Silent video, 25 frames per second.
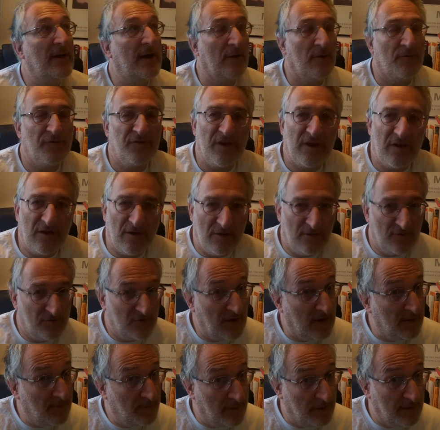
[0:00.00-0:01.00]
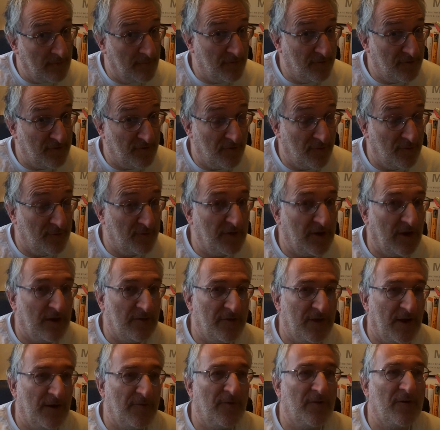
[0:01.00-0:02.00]
And obviously Coetzee, being from
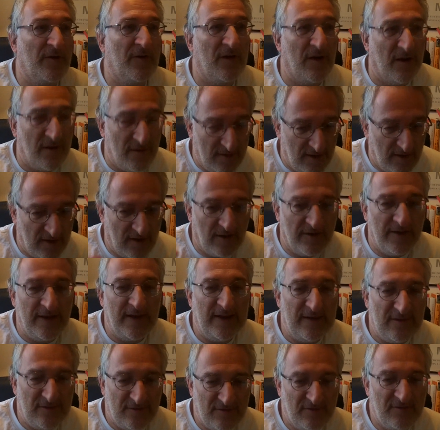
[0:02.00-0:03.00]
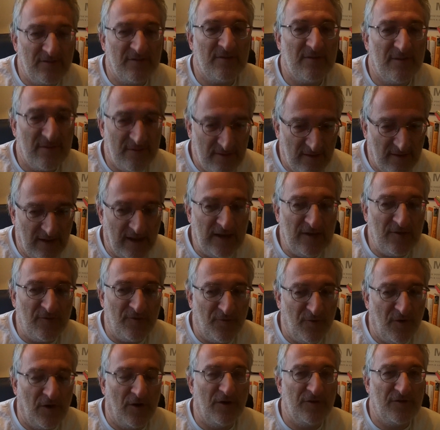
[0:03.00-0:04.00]
South Africa, you know, he's
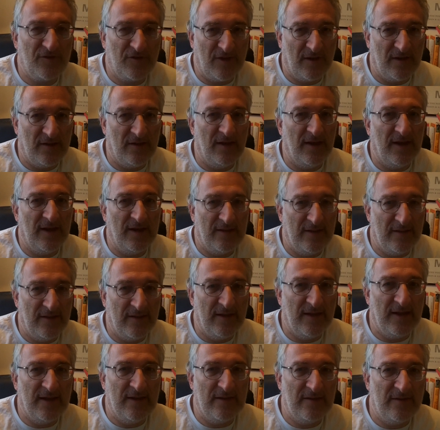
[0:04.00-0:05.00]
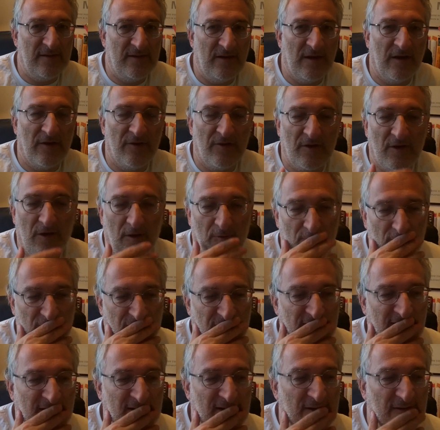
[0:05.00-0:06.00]
versed in you know, the
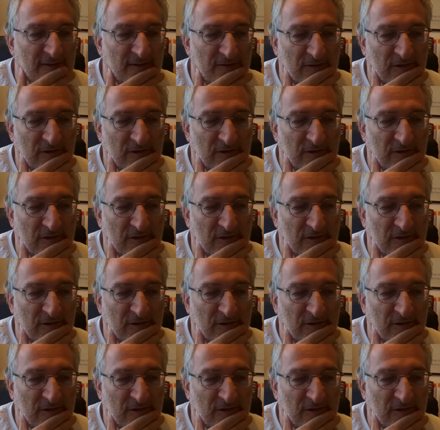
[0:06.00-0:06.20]
cultural